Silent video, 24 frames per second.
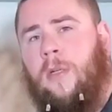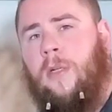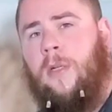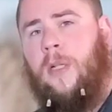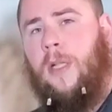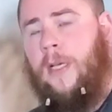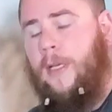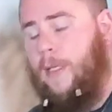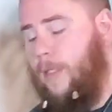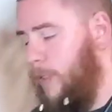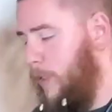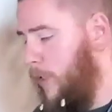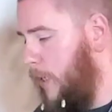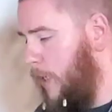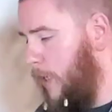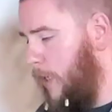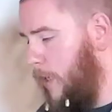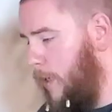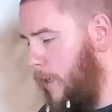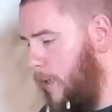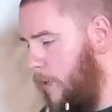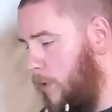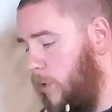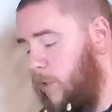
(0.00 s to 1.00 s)
Is
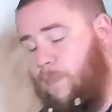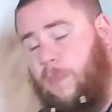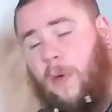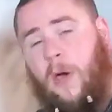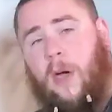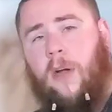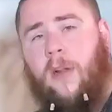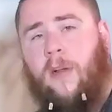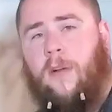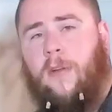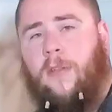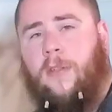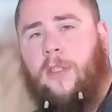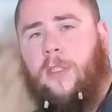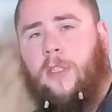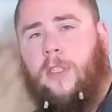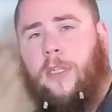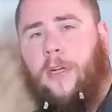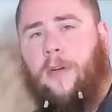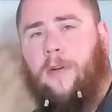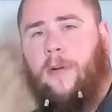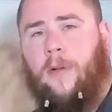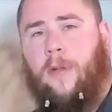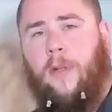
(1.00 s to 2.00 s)
there just particles in
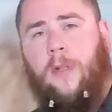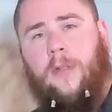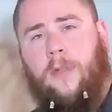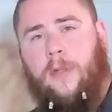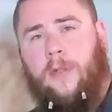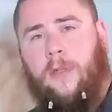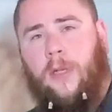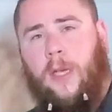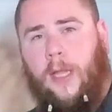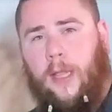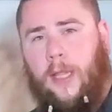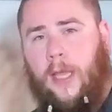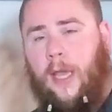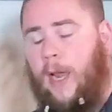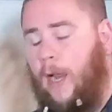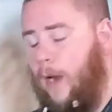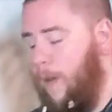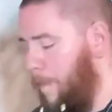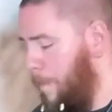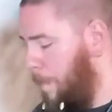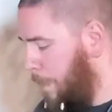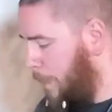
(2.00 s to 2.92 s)
general in the air?